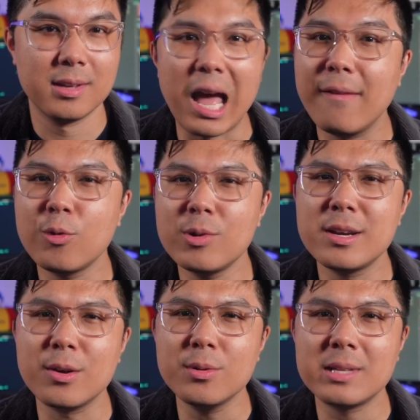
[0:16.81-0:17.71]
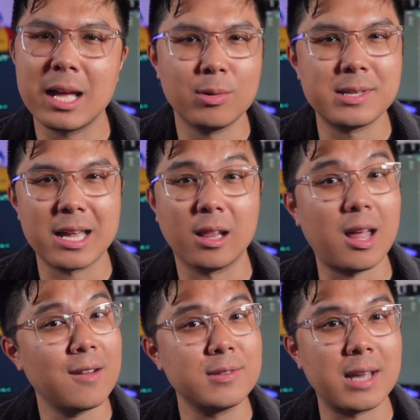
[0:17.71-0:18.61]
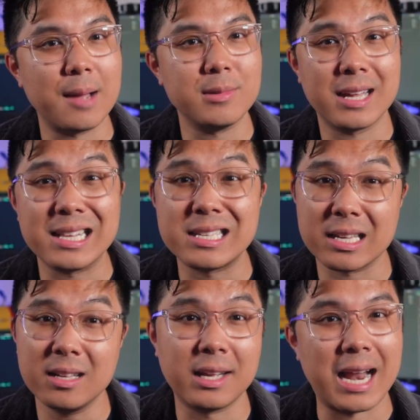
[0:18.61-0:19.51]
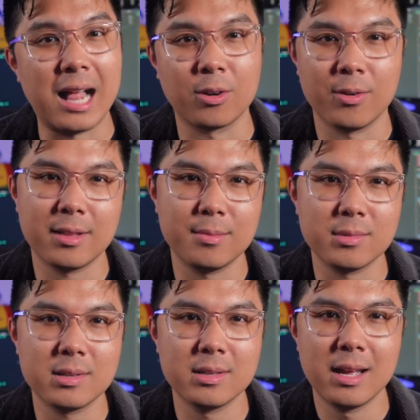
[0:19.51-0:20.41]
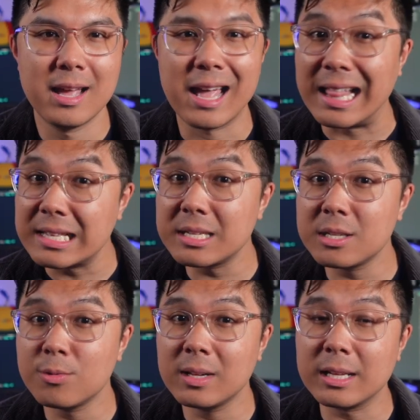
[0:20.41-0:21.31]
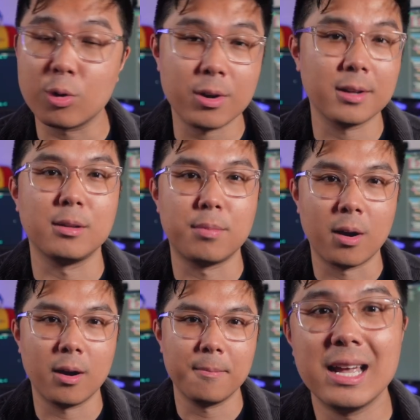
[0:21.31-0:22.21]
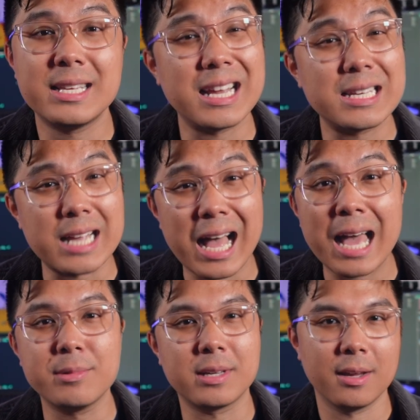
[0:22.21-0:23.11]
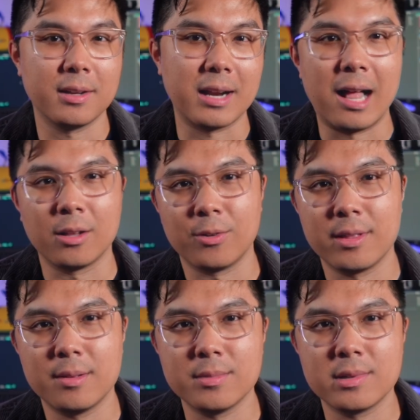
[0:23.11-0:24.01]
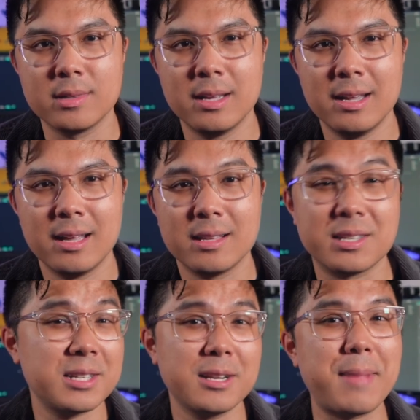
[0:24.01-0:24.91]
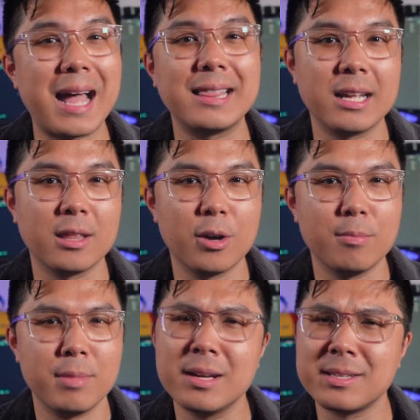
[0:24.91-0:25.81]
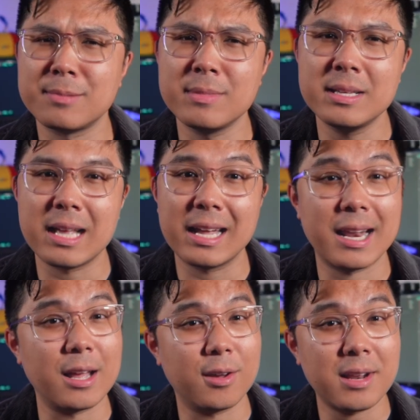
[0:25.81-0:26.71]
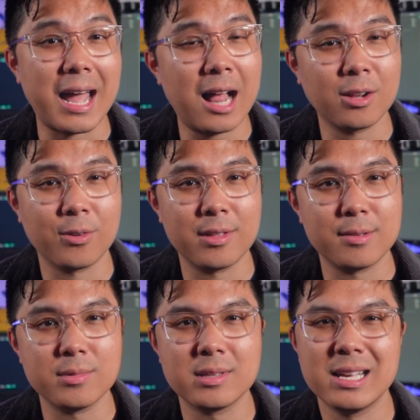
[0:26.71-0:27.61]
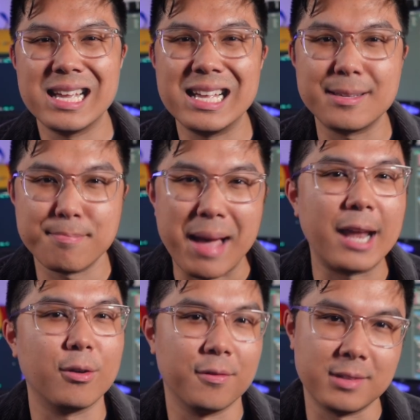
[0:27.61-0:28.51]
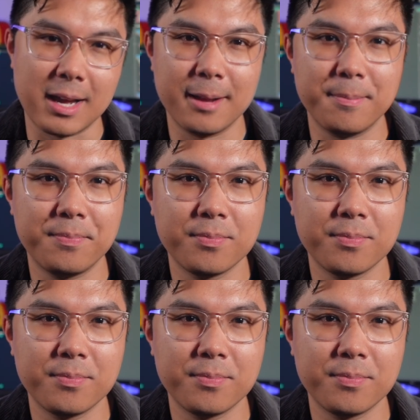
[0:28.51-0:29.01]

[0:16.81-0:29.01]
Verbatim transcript: Everyone knows that it will take a lot of time to get skilled at algorithms. And this is the really critical part. It takes time to get good at algorithms. This isn't a bad thing though, because this means that getting good at algorithms is a matter of time.